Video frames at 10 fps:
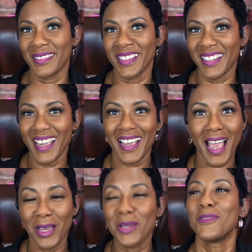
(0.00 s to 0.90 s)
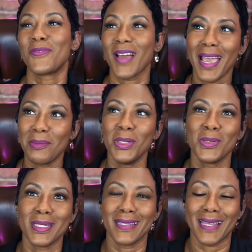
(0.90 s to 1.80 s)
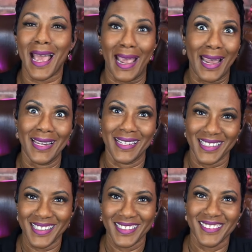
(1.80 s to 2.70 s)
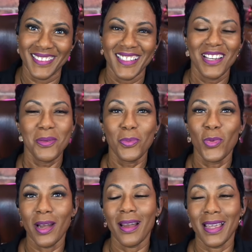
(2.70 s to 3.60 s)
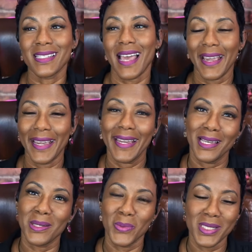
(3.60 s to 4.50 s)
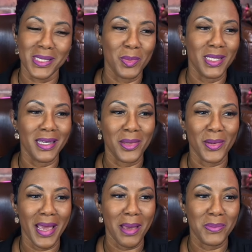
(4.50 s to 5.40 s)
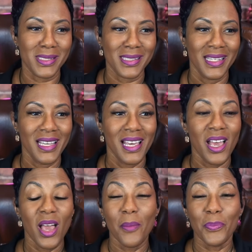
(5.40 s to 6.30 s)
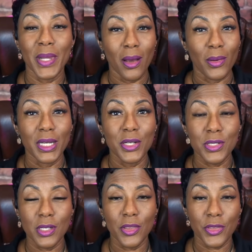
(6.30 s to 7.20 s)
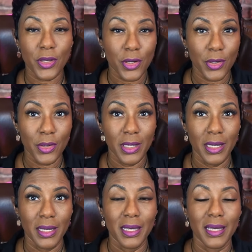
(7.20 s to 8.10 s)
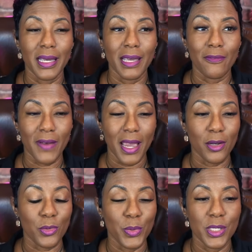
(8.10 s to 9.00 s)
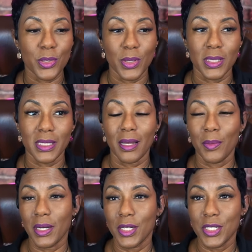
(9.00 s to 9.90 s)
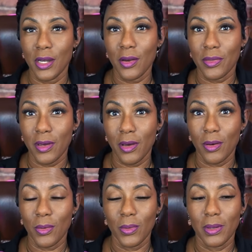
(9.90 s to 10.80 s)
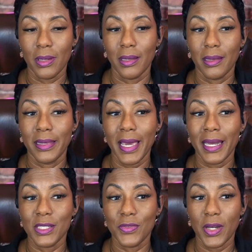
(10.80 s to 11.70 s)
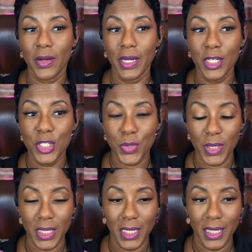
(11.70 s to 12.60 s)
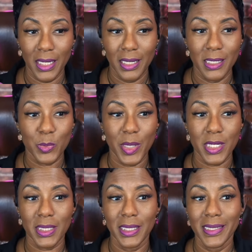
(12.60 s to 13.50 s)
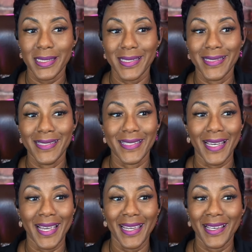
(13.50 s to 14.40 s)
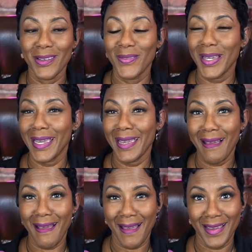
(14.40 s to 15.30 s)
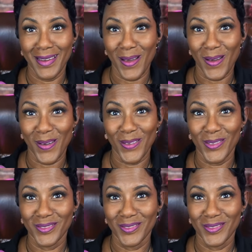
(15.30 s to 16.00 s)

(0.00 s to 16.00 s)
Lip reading: Like I couldn't find music that I hated, whereas I can with some of the other apps. Now, here's the third and final resource that I'm going to share, though, that is very intriguing, and especially in this day of AI, y'all.